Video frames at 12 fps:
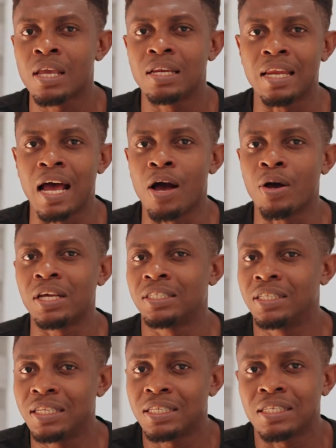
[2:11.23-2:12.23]
Now, is
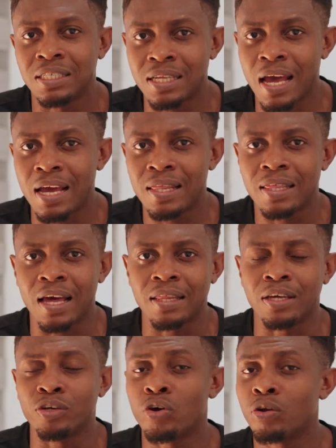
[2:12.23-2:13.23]
this a sign that
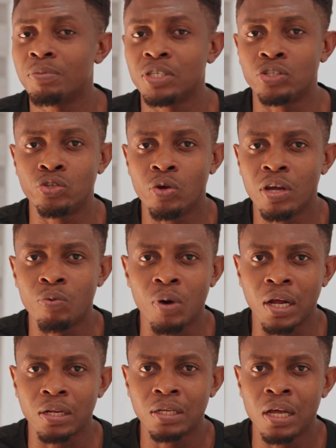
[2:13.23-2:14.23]
the economy is doing
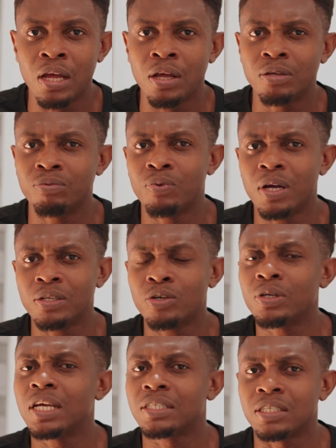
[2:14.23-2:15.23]
well? Well,
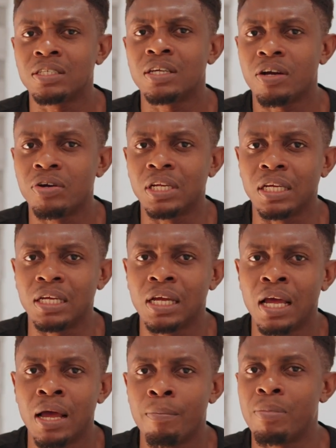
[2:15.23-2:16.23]
not necessarily.
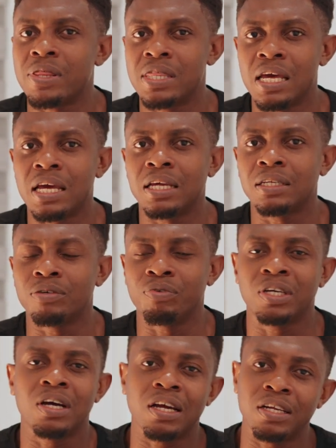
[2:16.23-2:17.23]
But then,
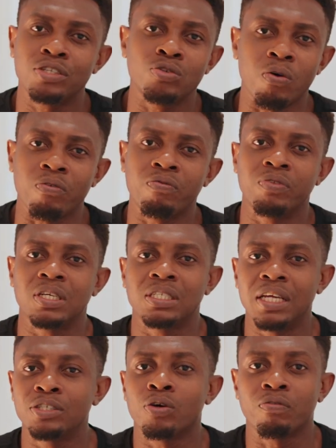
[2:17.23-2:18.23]
regardless of the
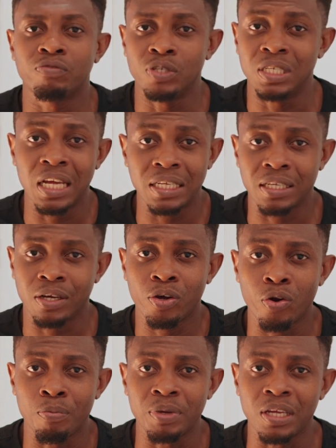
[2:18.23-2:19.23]
state of today's
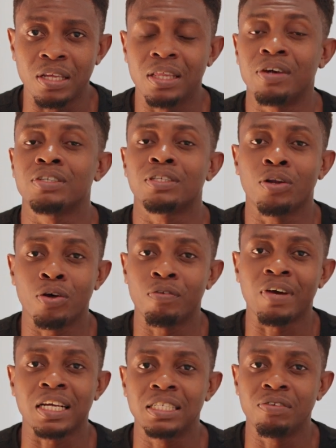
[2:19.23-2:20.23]
economy, there is a lot
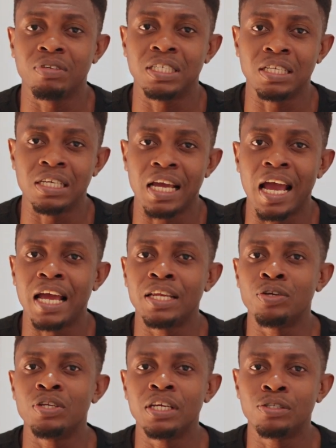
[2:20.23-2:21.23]
of activity, and
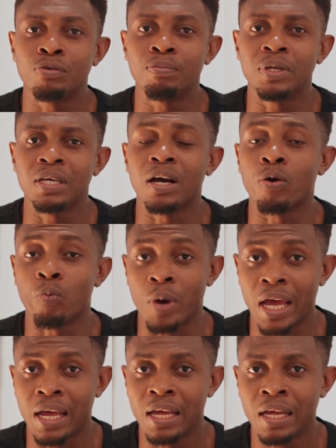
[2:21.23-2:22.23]
you need to be
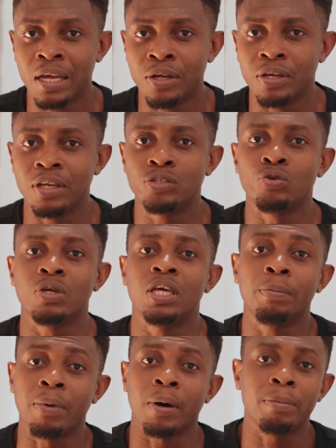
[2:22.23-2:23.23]
aware, you need to
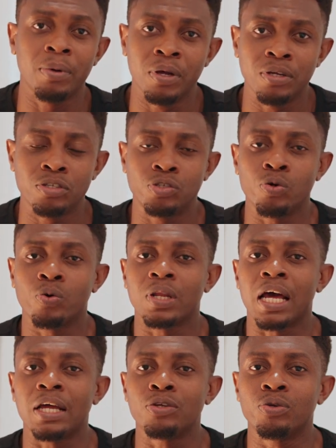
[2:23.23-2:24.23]
keep up so
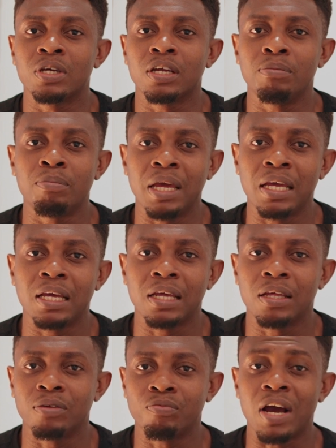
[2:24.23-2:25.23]
that you can
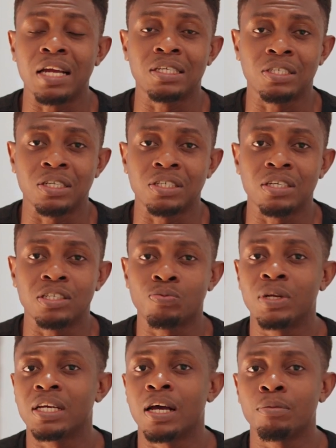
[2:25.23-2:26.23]
make right decisions
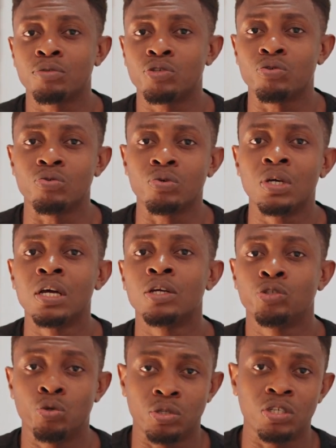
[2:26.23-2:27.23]
when it comes to
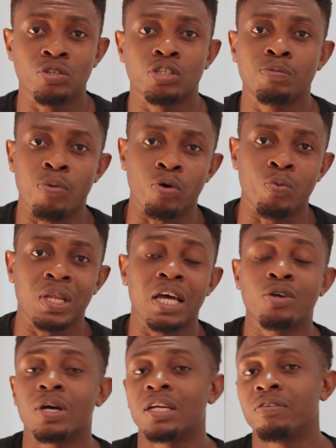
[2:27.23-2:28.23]
choosing your spot, whether
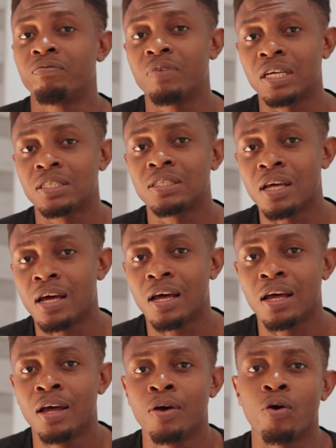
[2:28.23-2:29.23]
you're an
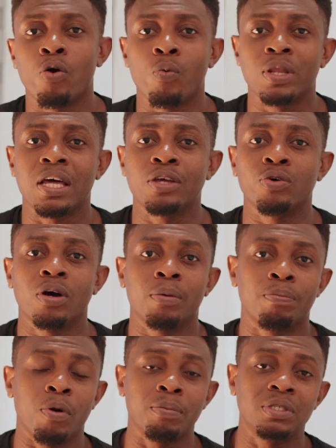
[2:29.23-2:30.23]
investor or whether you're a
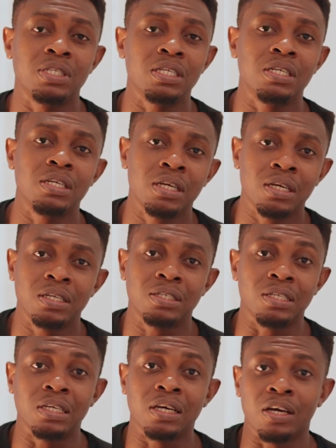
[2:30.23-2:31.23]
property
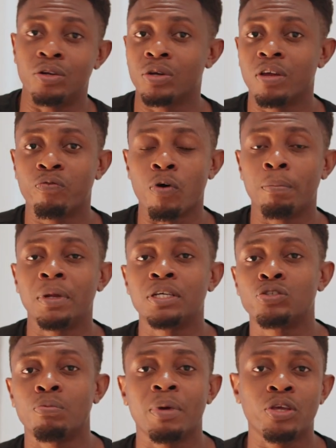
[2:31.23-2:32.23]
seeker, you're looking for a
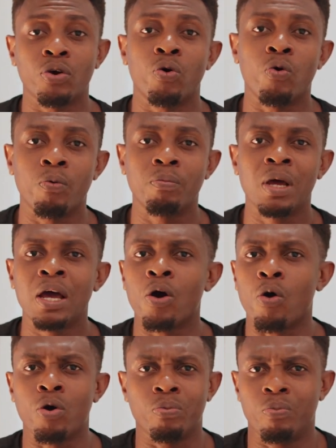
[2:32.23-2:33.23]
place to make your home,
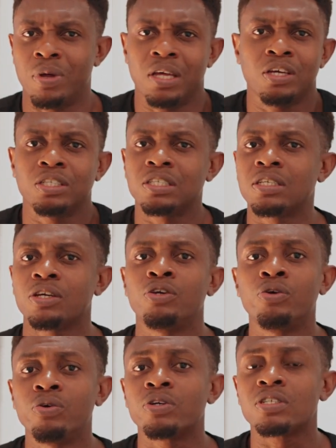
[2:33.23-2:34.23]
or whether you're just a
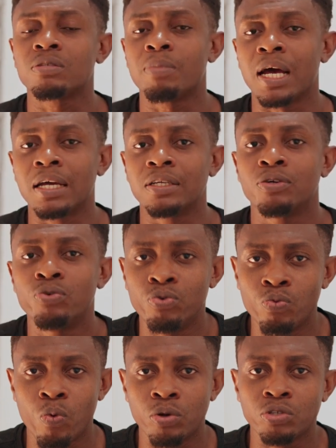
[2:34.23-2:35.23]
curious mind
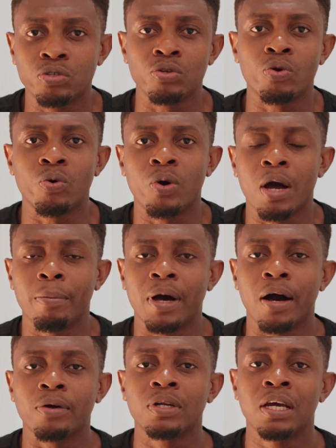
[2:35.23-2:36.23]
who wants to know
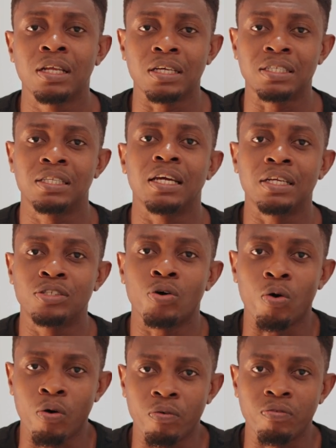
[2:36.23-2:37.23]
about the state
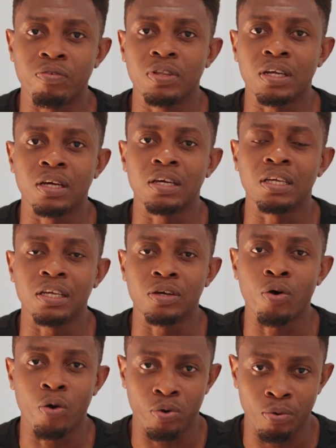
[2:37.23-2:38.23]
of the
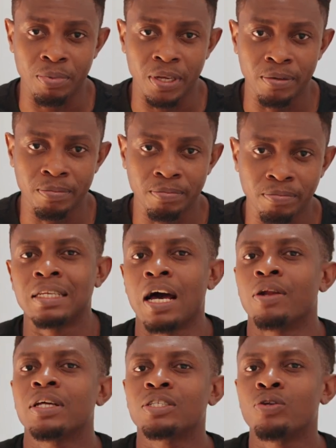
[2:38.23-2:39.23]
economy.
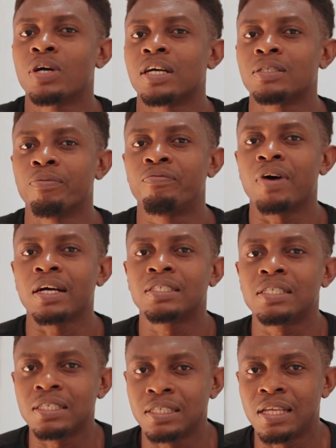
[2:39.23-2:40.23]
Now, let's look at some
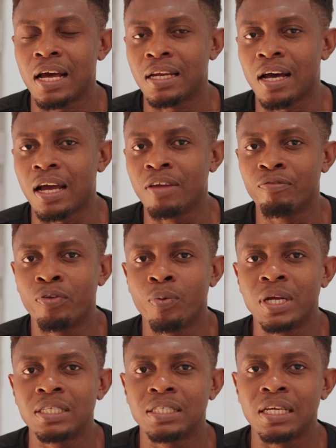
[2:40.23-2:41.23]
factors that are
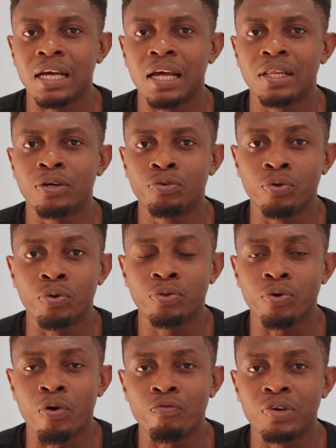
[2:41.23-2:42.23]
influencing the
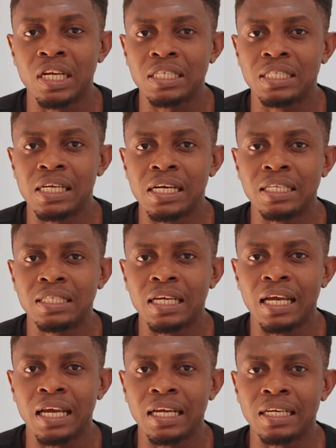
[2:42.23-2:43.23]
growth of real estate
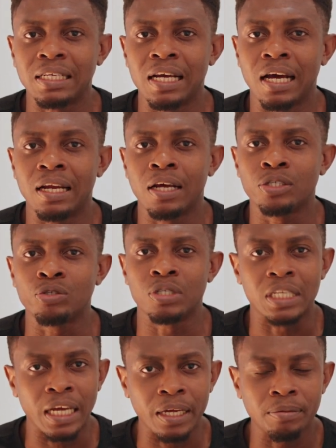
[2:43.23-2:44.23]
in Ghana
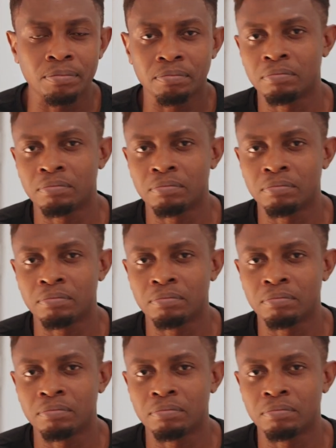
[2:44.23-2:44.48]
today.